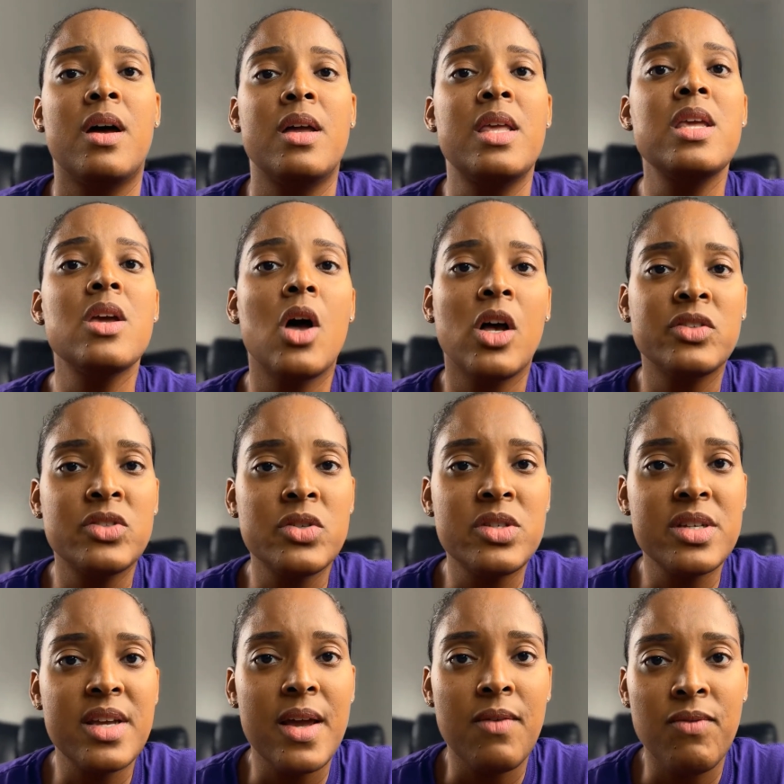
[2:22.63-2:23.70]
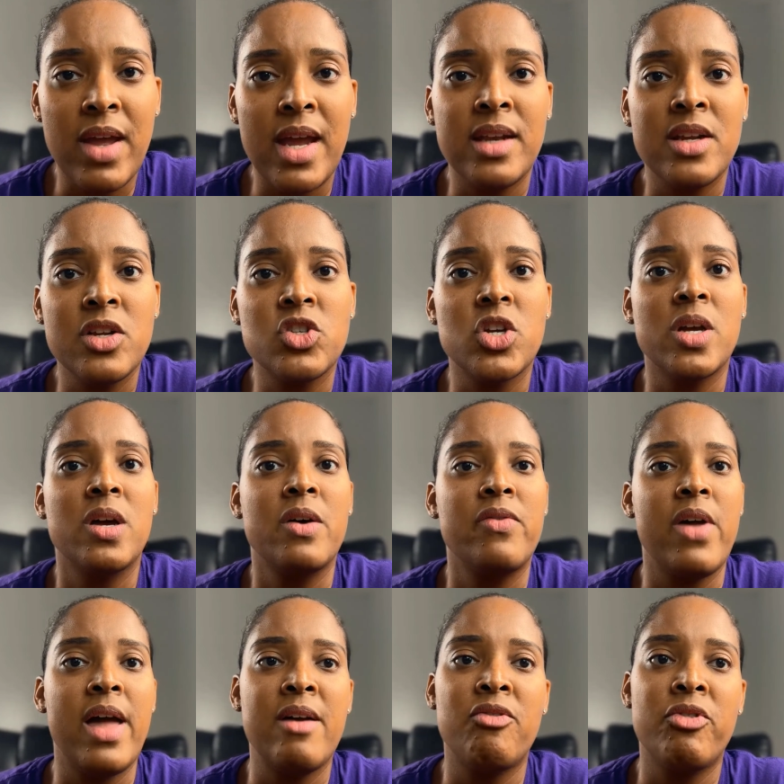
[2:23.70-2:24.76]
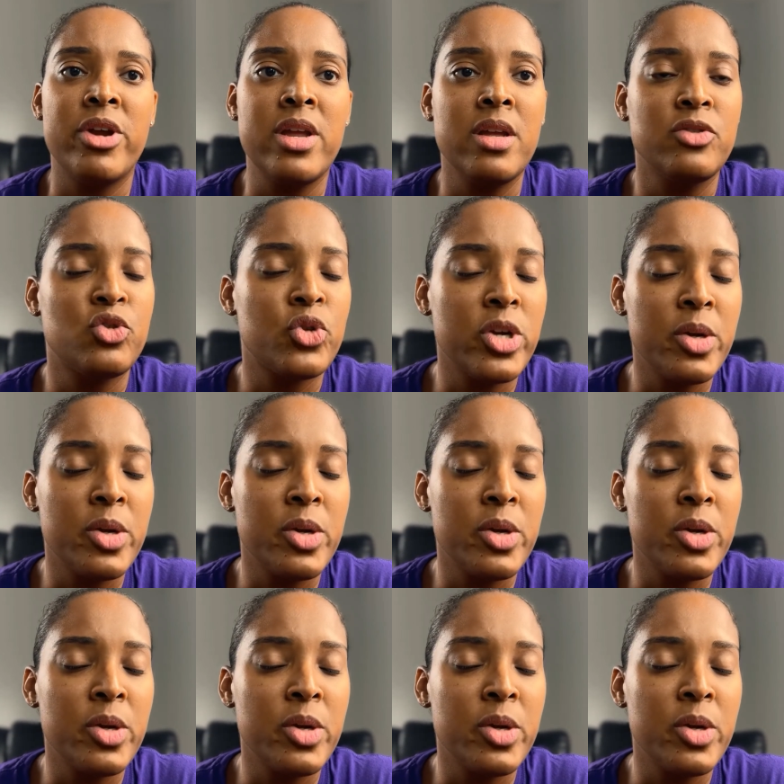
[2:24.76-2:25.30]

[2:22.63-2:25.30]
He also took advantage of every trip